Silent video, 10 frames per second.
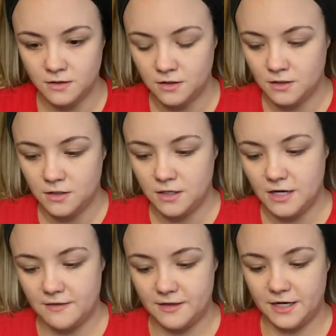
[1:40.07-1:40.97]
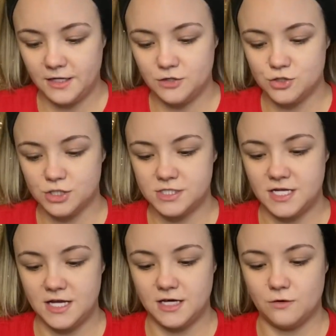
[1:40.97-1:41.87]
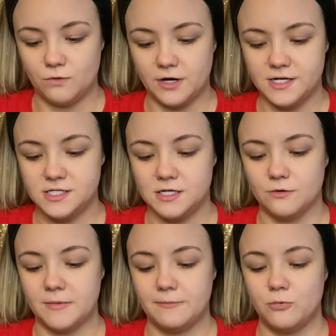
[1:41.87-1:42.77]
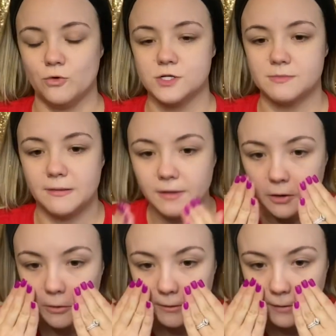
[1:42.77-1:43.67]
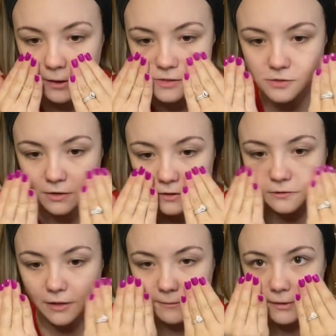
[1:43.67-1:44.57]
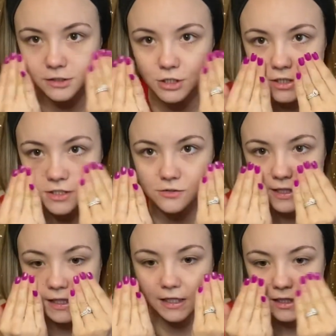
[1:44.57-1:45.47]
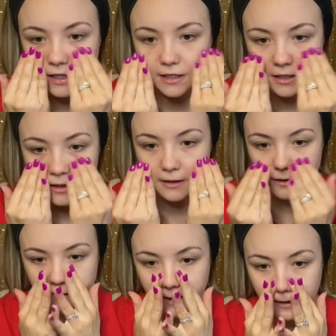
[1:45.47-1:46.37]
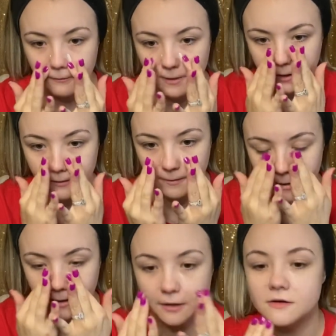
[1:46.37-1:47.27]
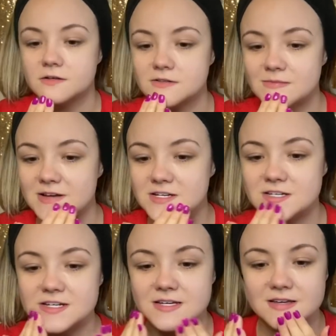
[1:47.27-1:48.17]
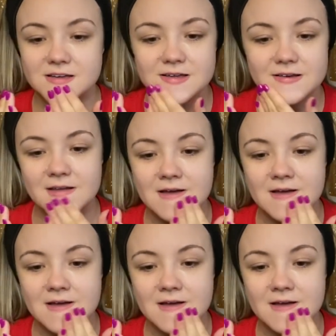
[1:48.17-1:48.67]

And then I usually take it where I see where my pores might be a little bit big. So I'll do like my cheeks right here and like right around my nose, my chin,